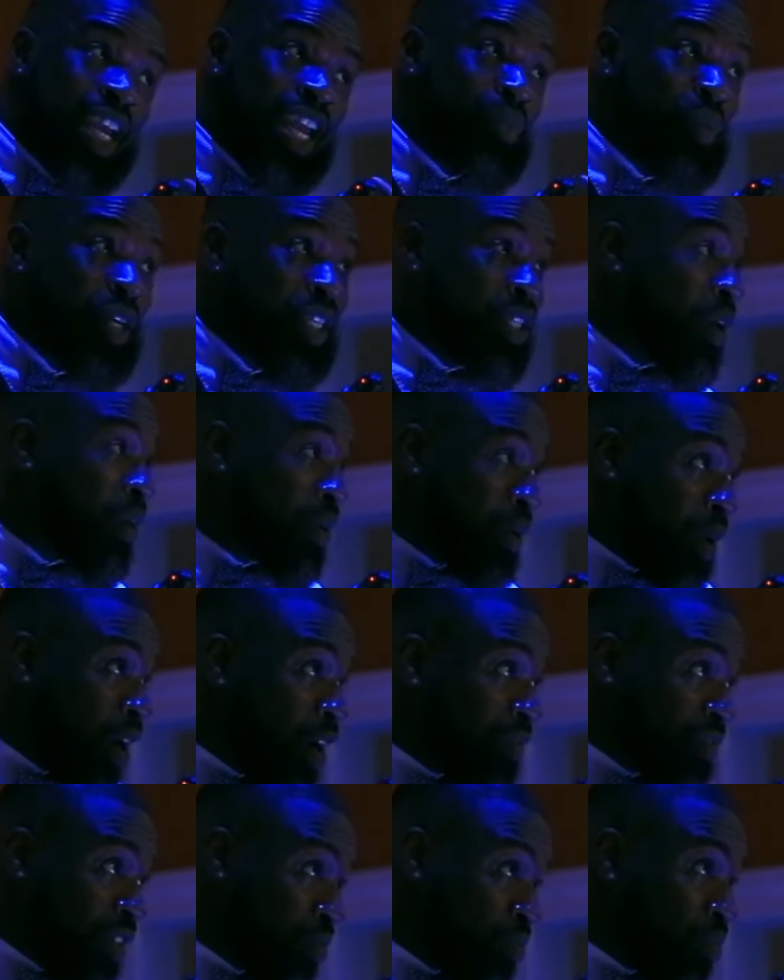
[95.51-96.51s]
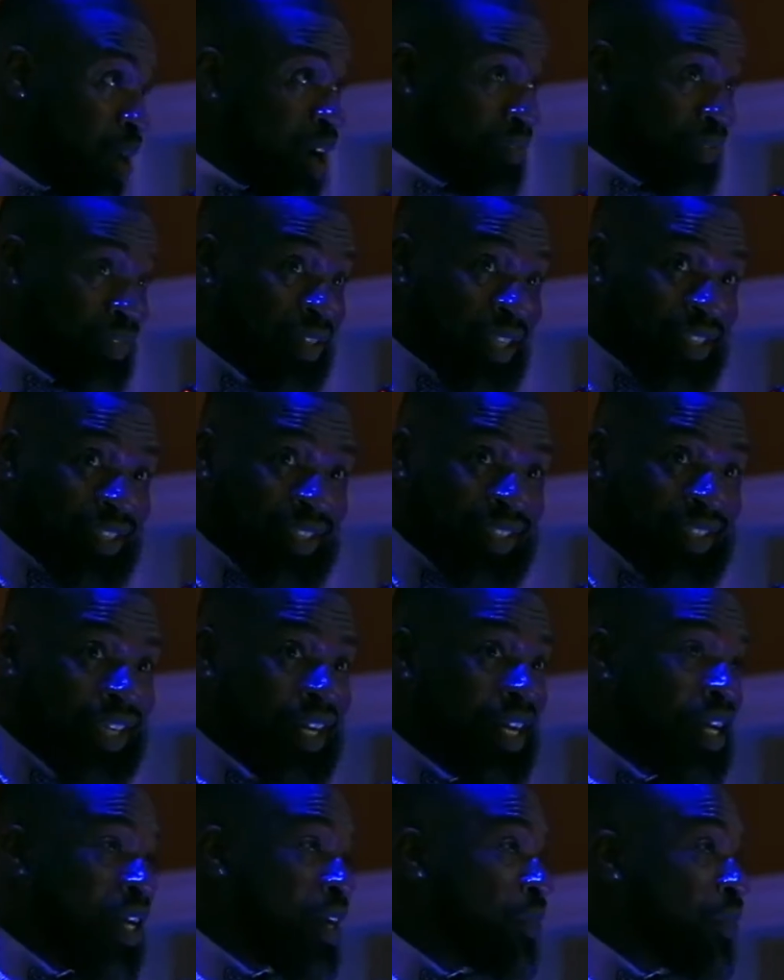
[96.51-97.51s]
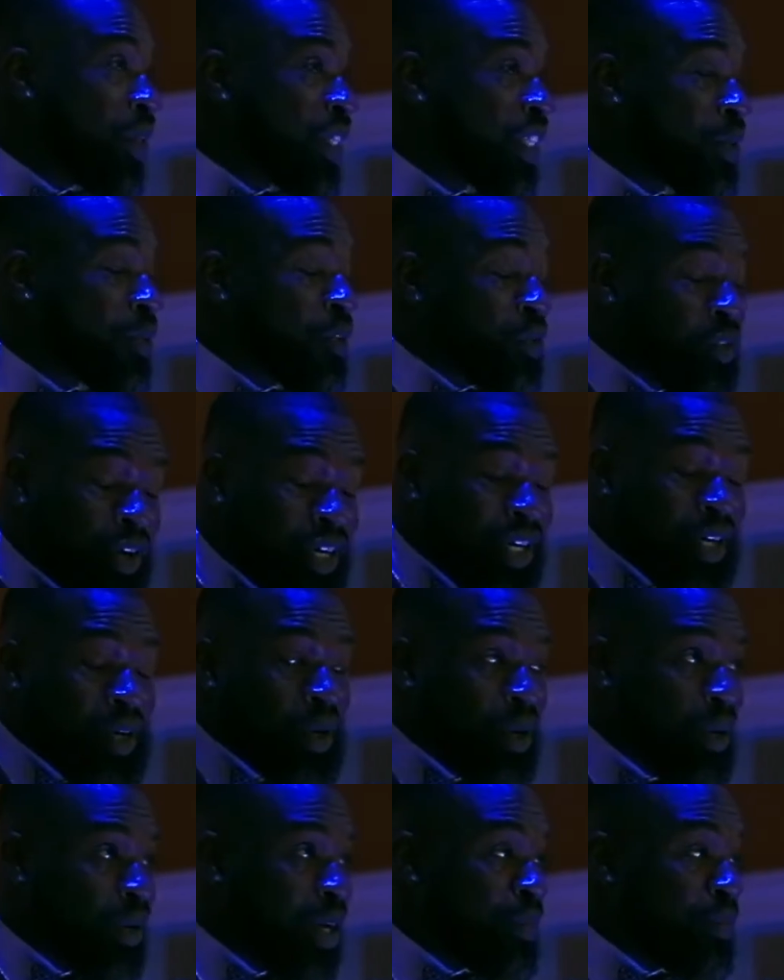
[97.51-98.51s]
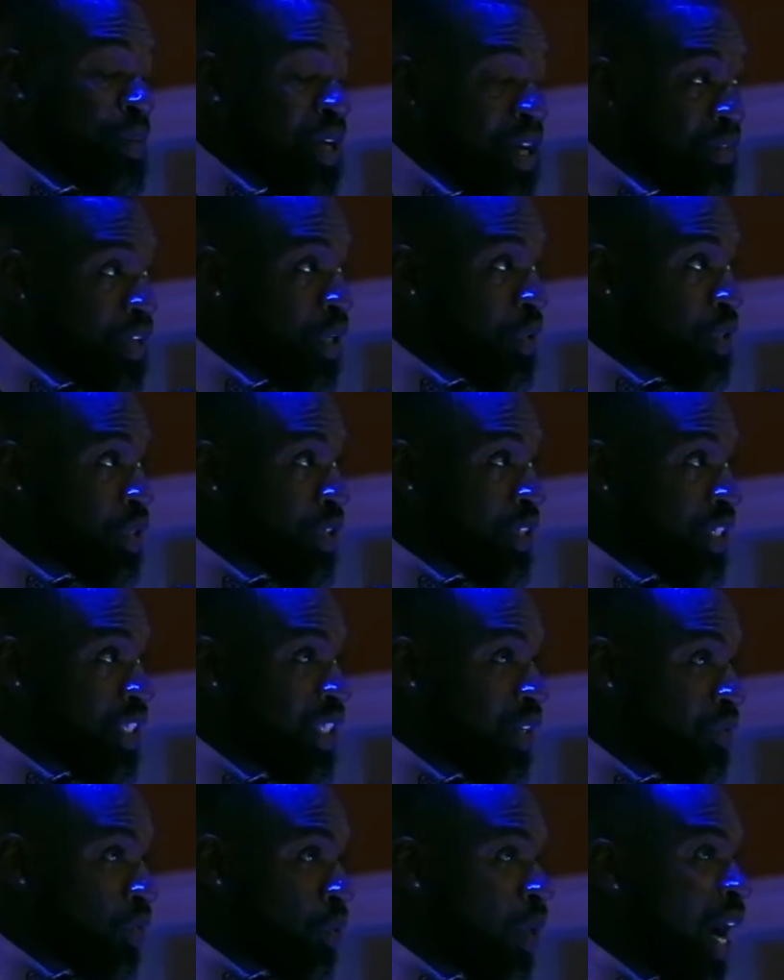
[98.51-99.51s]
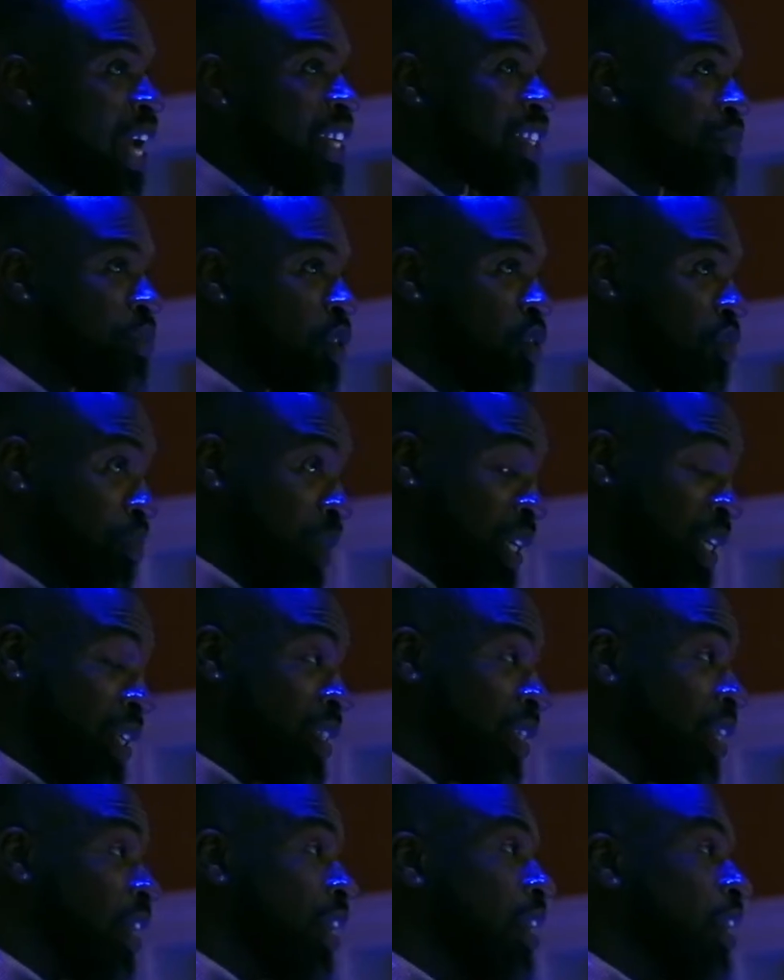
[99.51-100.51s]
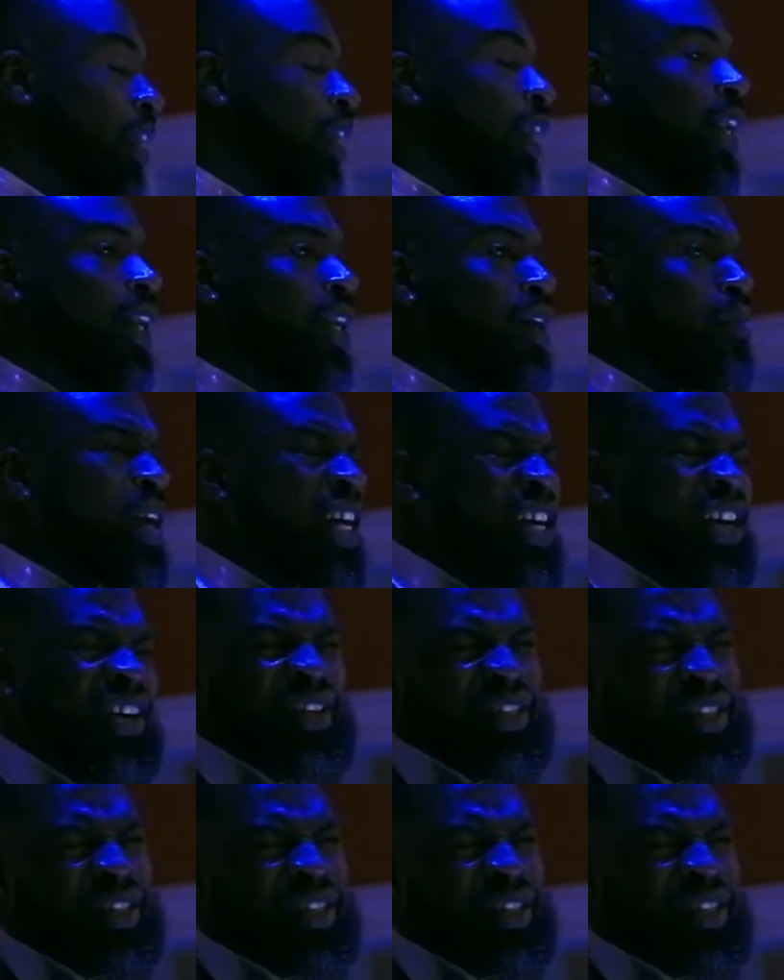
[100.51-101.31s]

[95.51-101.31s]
name we don't often reference, was critical and pivotal to the civil rights movement. Um, and there